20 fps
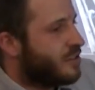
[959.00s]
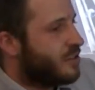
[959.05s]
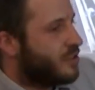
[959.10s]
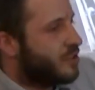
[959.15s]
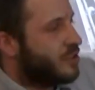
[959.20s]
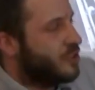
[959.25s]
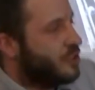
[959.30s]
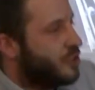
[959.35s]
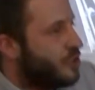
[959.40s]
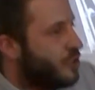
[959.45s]

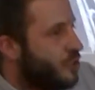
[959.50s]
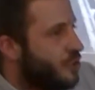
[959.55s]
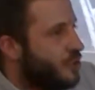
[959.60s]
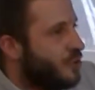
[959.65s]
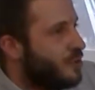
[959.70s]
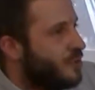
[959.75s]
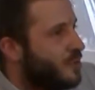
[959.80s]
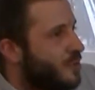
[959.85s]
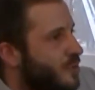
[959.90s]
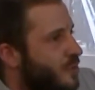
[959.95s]
to
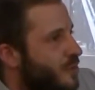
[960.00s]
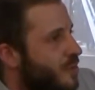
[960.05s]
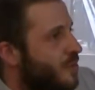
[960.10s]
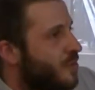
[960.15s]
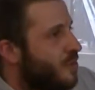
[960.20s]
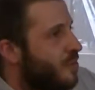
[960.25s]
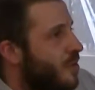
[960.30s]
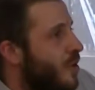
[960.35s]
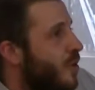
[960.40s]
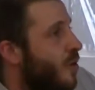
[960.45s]
do
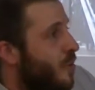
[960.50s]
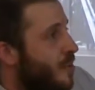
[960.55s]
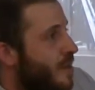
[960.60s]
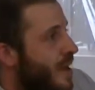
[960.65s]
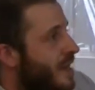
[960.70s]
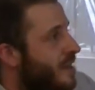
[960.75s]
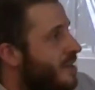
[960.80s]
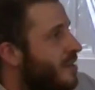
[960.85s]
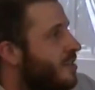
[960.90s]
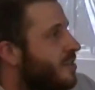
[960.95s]
or
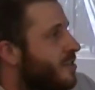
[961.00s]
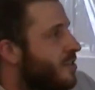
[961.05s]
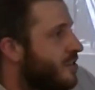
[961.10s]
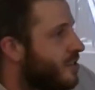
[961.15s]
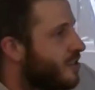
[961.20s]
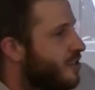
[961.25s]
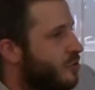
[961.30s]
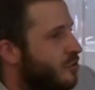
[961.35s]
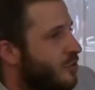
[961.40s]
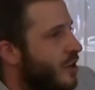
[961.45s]
make just
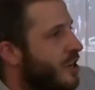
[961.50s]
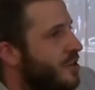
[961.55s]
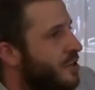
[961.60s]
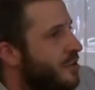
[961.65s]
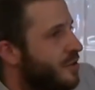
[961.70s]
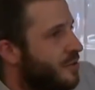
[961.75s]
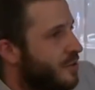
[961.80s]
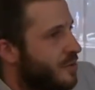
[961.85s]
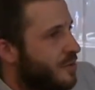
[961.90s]
great,